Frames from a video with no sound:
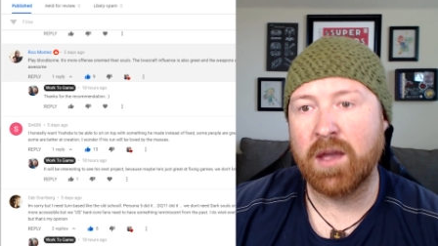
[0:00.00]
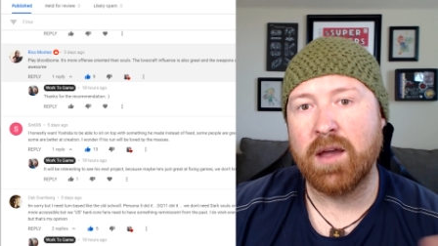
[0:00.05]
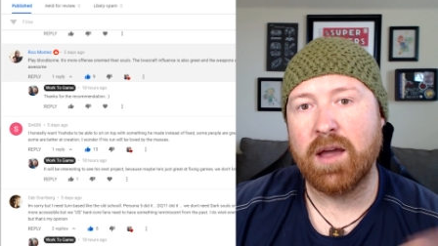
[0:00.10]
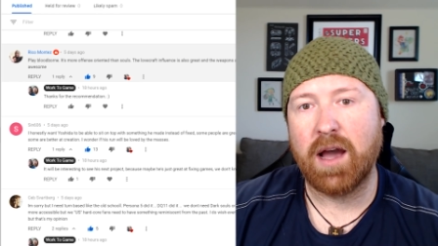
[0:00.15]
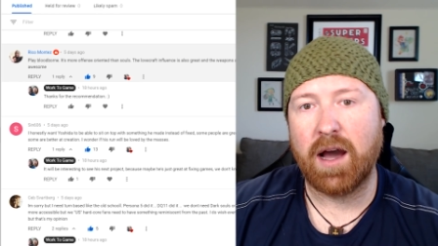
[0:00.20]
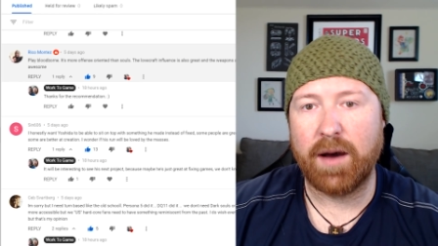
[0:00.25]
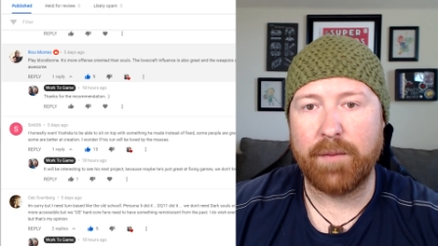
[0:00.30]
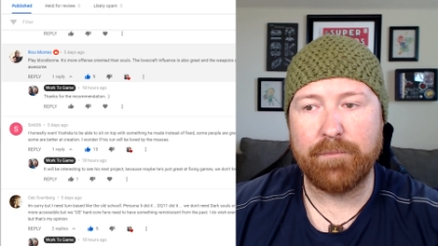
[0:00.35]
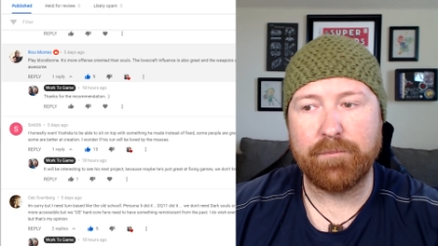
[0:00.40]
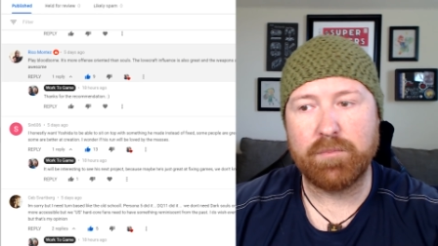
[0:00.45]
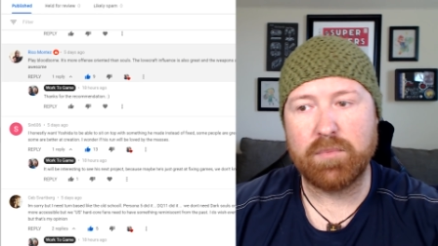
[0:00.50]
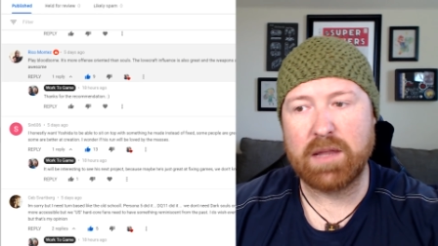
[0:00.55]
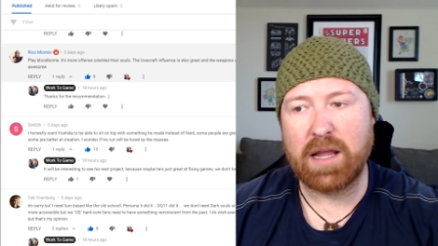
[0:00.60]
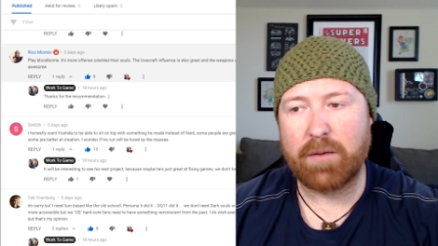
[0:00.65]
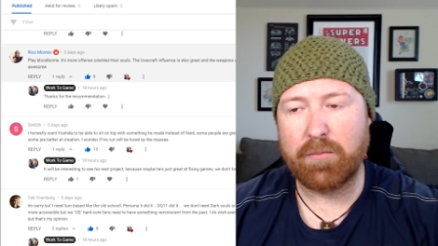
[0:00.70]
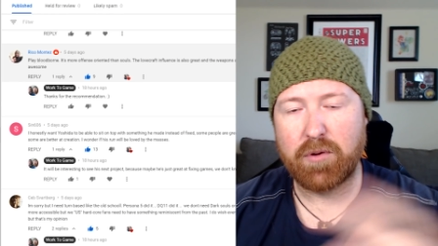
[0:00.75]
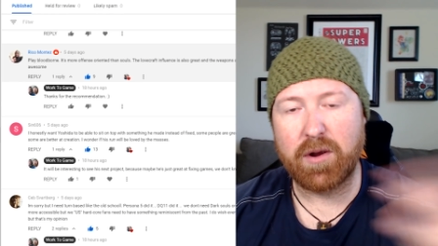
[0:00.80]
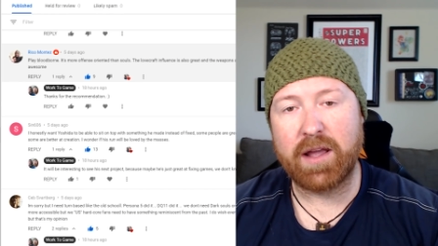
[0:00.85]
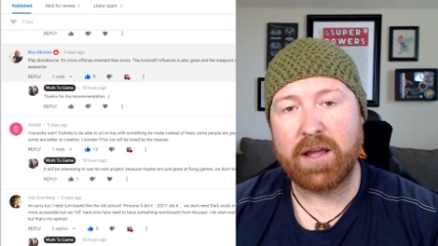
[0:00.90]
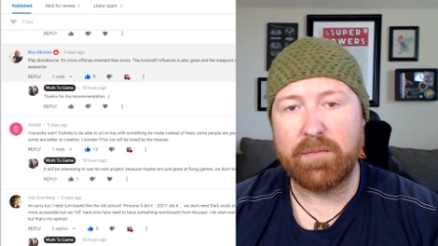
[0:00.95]
Um, now,
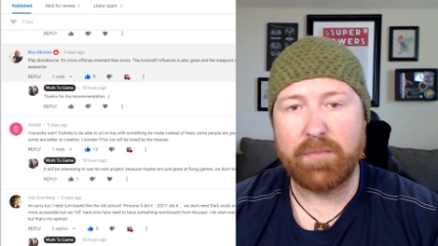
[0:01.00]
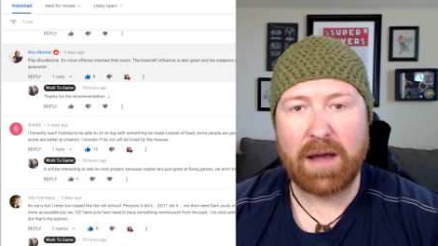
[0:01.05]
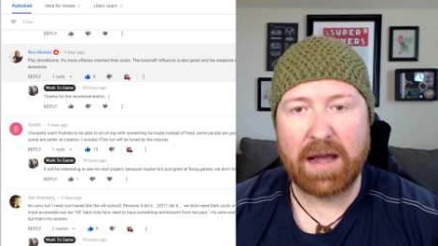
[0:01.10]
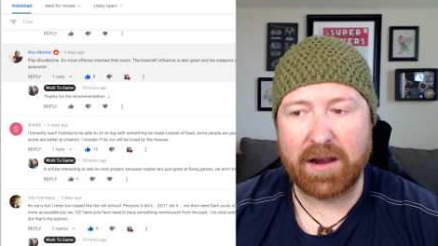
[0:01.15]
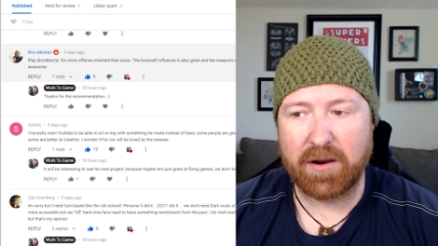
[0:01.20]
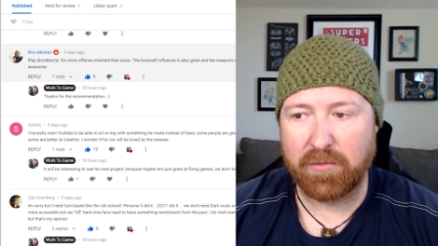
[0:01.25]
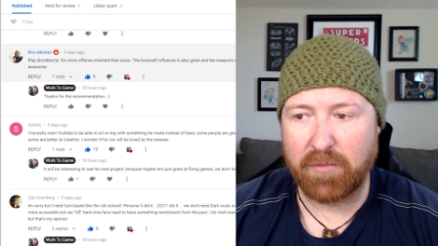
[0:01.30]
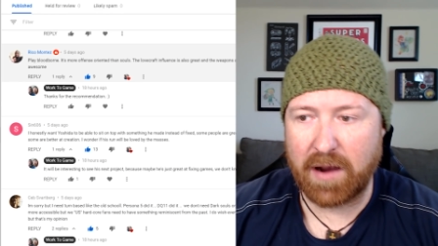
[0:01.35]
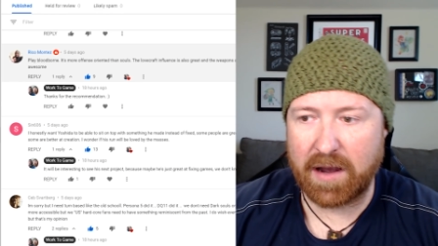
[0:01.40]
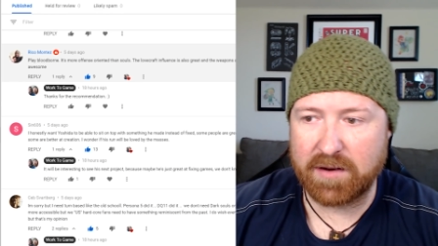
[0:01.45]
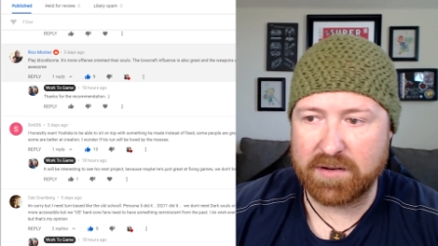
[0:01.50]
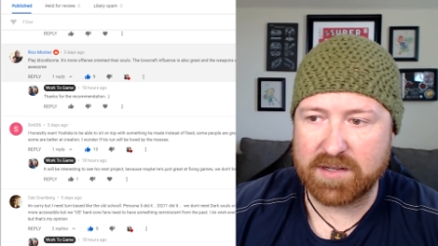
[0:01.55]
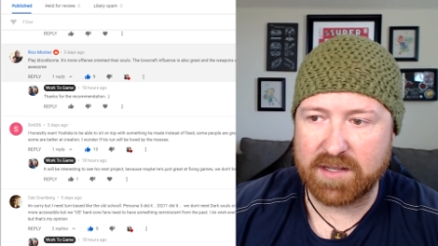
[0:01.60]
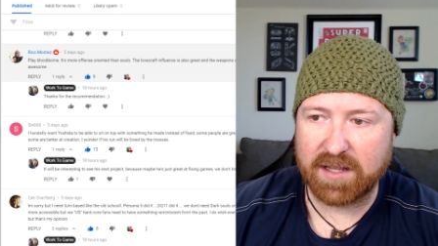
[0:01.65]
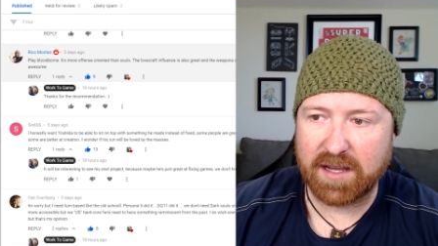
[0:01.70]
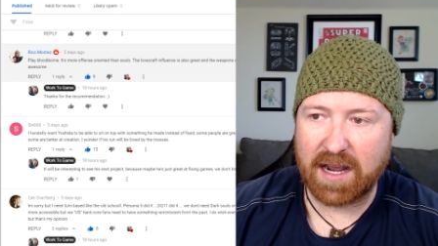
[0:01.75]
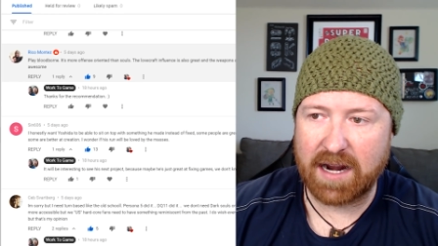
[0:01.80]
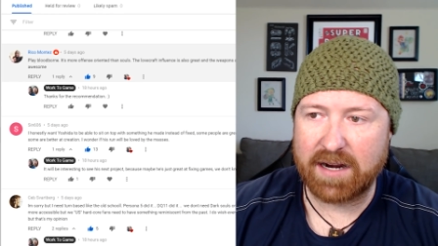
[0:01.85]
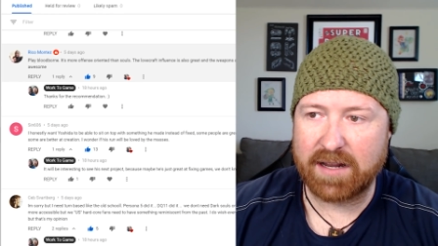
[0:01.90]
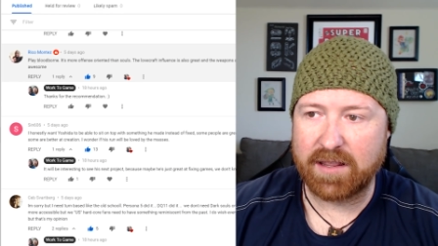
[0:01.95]
bring it back around to the
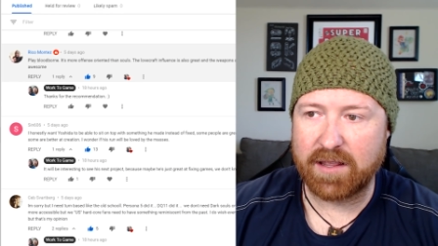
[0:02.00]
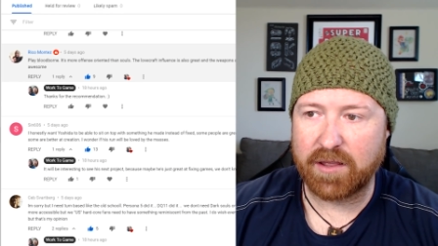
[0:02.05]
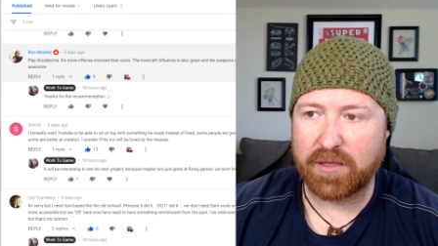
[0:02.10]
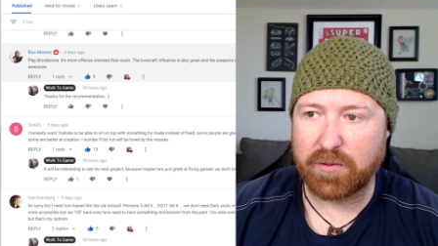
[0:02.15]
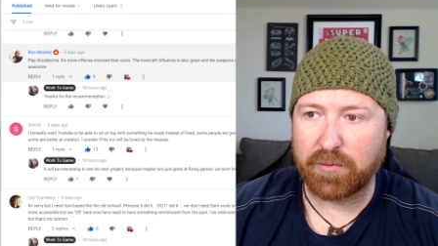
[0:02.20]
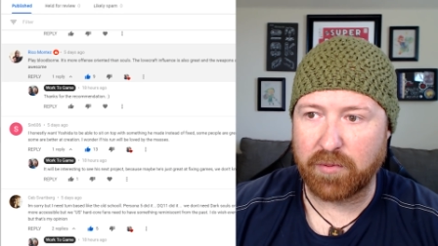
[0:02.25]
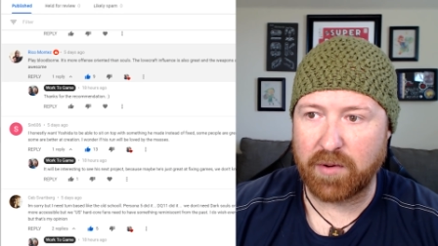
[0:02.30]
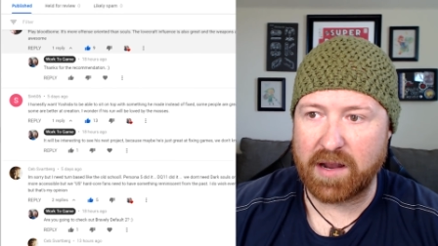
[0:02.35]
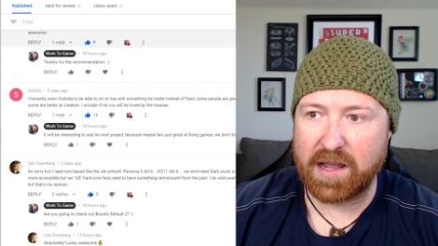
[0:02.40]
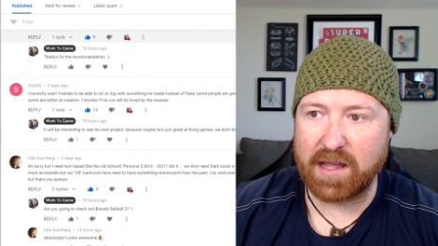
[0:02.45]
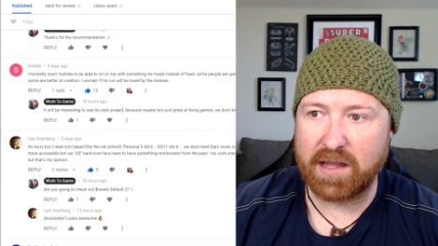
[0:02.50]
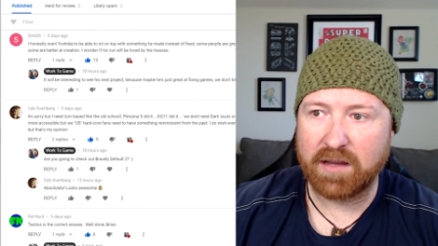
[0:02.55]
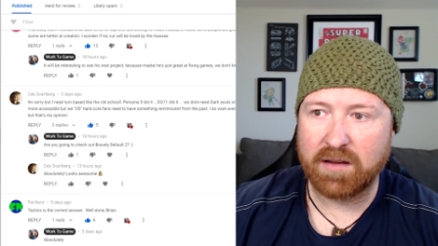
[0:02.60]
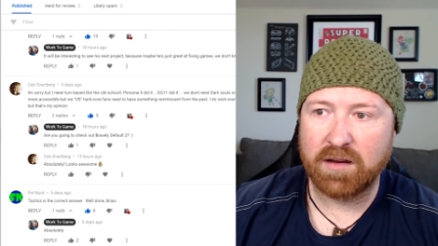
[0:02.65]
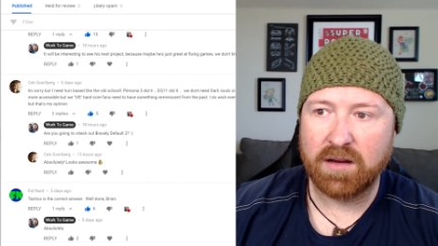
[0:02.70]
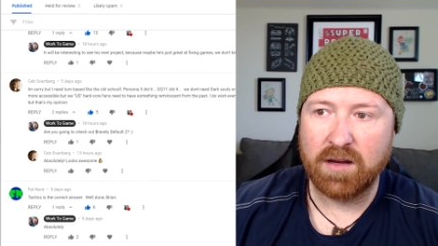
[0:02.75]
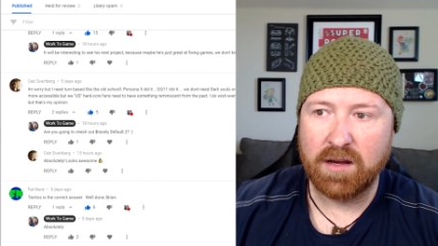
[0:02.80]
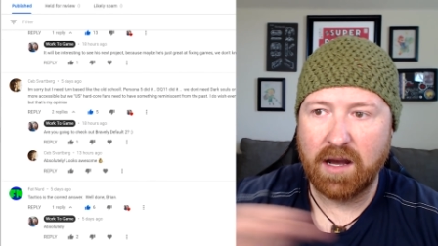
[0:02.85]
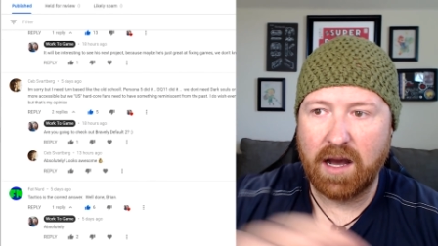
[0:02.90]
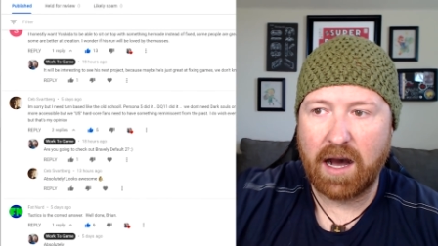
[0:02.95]
kind of the three
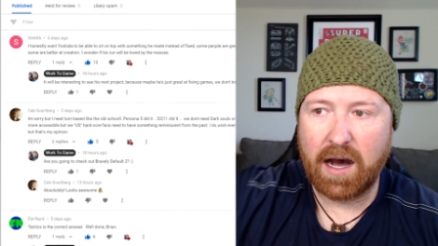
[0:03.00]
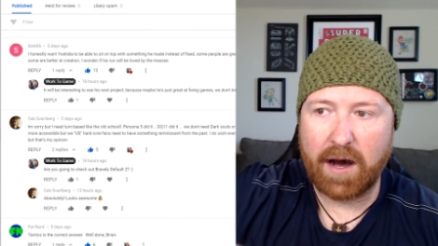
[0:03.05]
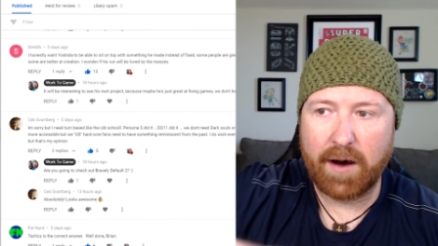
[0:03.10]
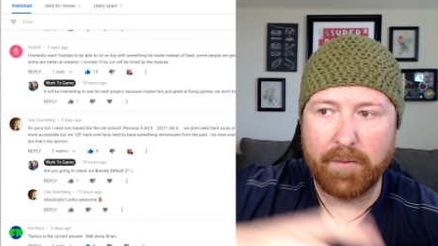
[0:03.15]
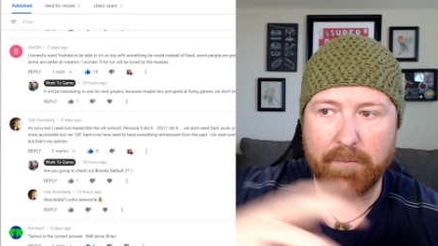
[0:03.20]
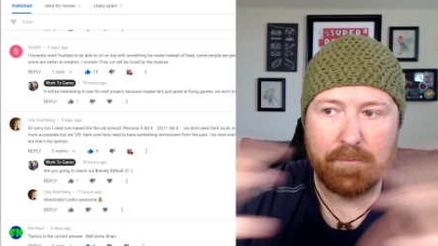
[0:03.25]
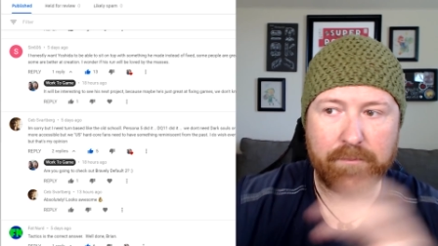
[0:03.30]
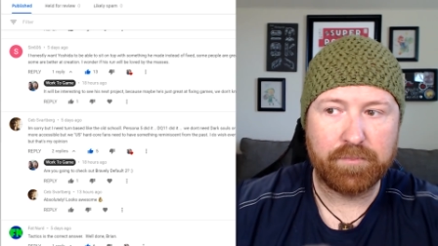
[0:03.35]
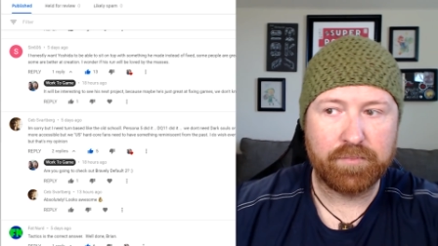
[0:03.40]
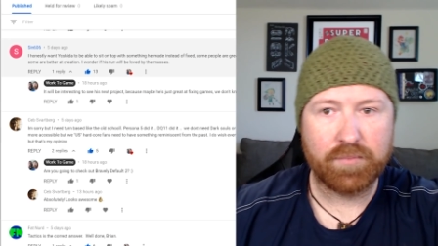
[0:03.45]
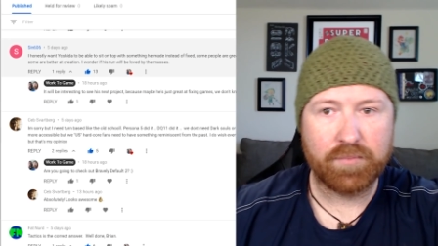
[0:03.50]
um,